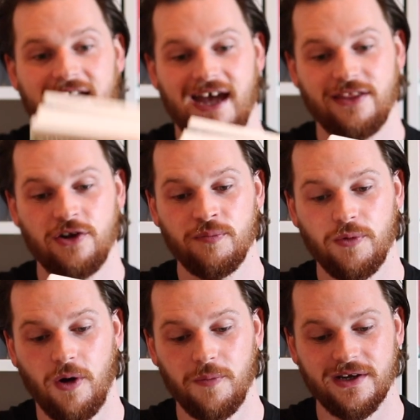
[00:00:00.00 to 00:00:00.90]
And the number
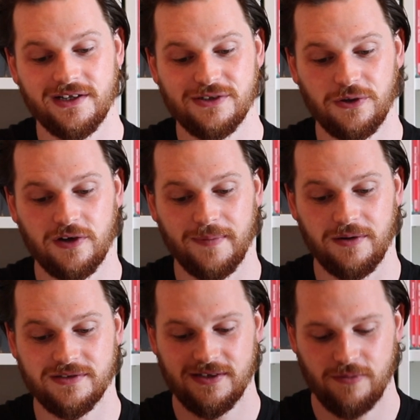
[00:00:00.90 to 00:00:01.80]
one we're going to talk
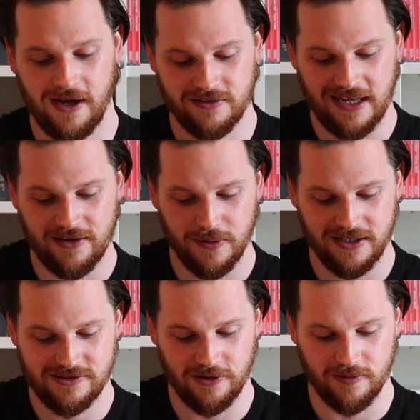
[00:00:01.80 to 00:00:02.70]
about, well, I'll dead
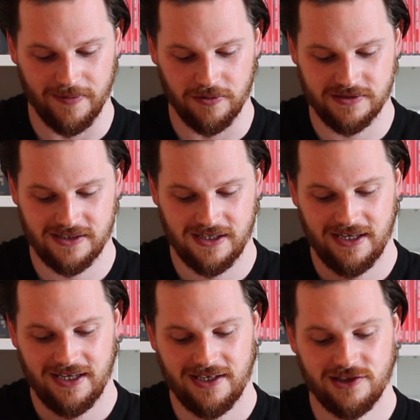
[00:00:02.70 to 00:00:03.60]
quickly talk about
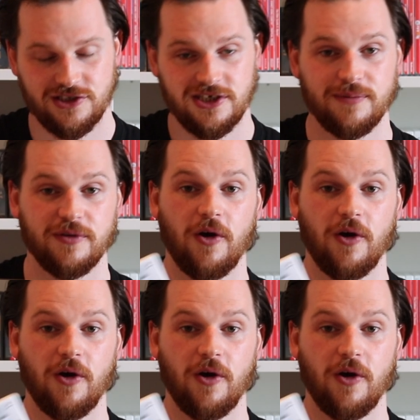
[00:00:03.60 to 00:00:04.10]
Chibi